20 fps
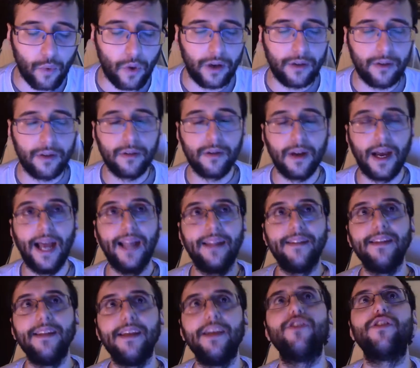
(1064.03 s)

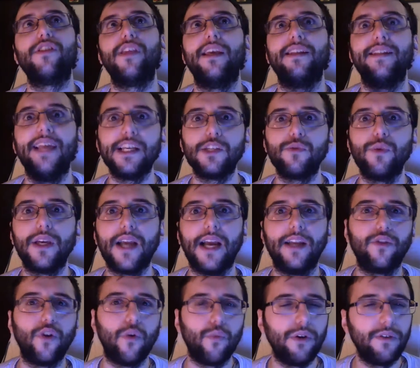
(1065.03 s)
And here's the thing, next week I
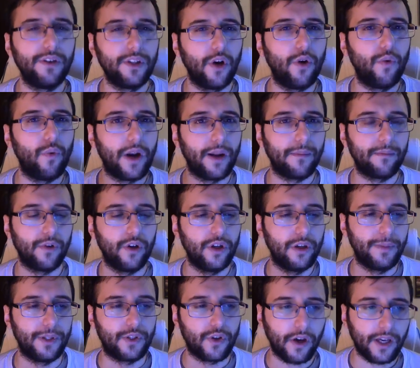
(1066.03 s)
don't really know what I'm going
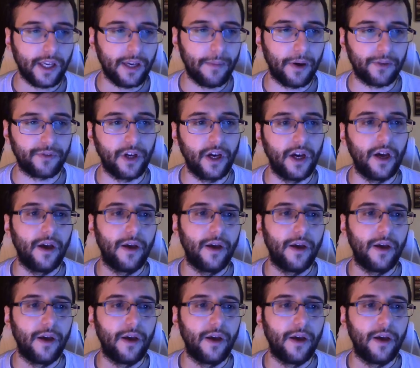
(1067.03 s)
to be talking about